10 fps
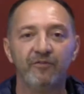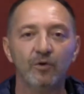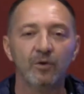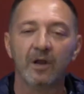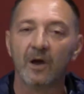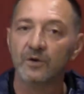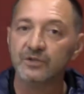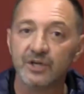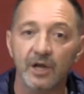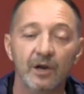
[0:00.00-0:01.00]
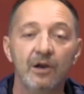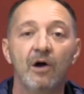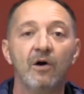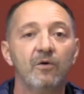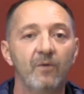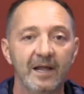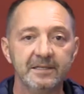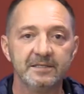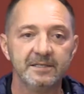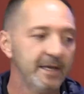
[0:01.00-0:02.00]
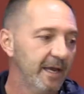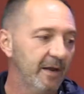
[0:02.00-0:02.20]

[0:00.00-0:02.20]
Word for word: fuel loads, long runs,